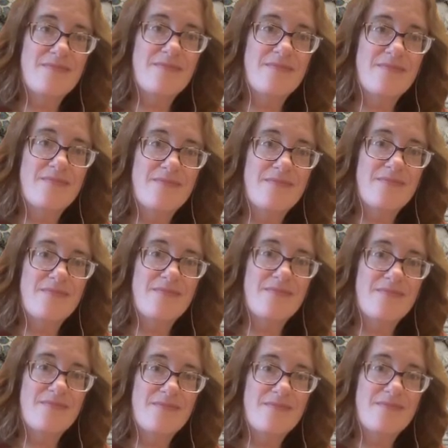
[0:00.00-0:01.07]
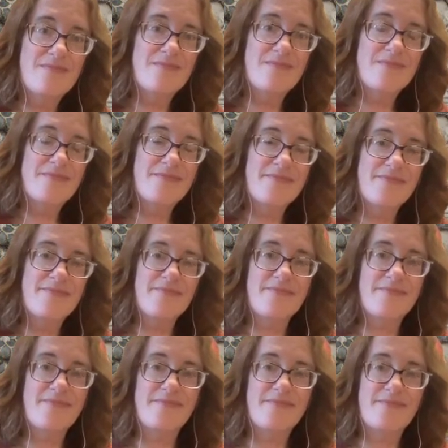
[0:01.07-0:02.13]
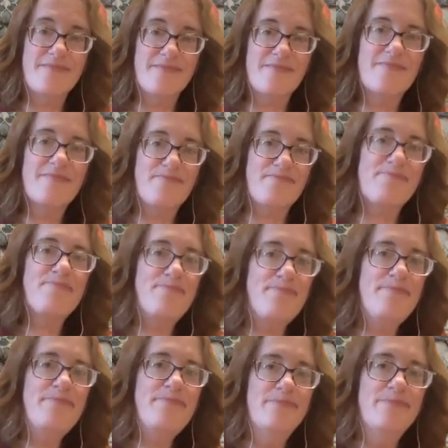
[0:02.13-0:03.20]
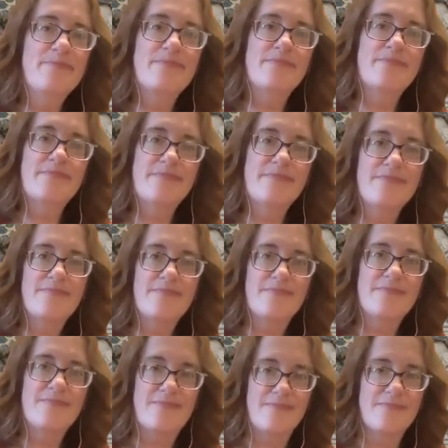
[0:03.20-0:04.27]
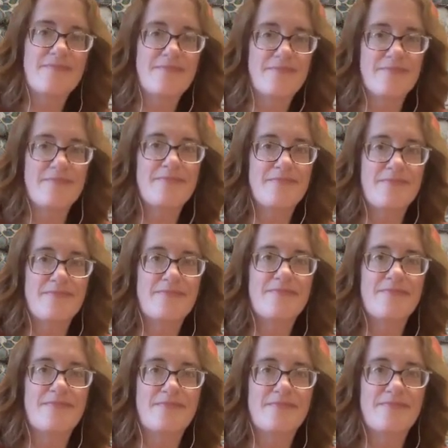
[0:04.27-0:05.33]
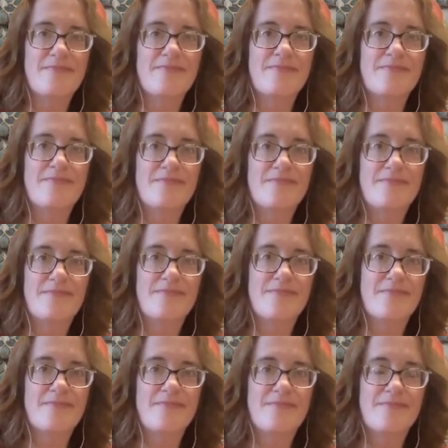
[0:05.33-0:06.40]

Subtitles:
(silent)